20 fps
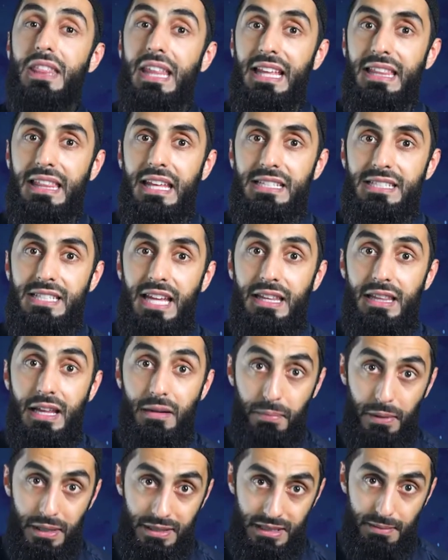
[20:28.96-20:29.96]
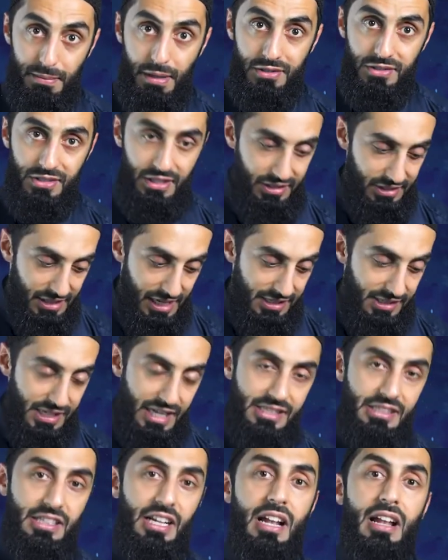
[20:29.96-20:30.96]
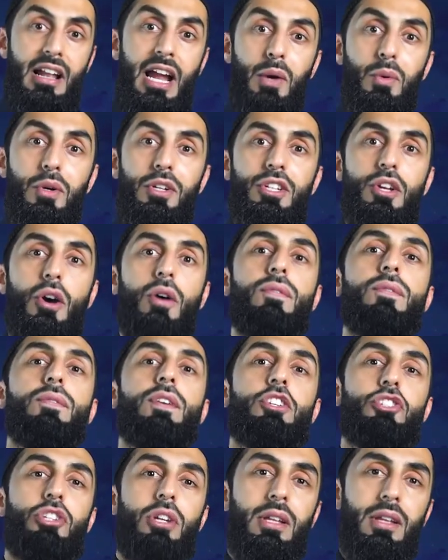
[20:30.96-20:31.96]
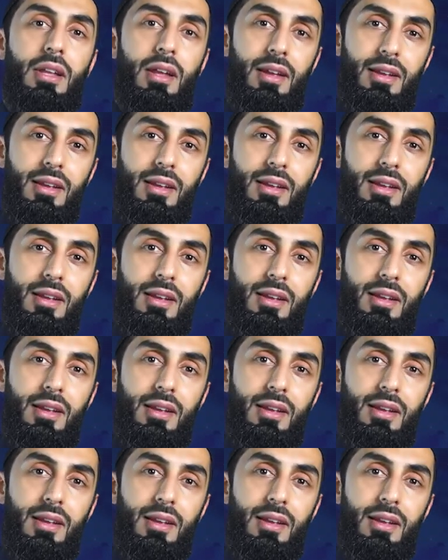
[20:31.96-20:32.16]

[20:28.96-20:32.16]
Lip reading: thing they say that brings about success is clarity of vision.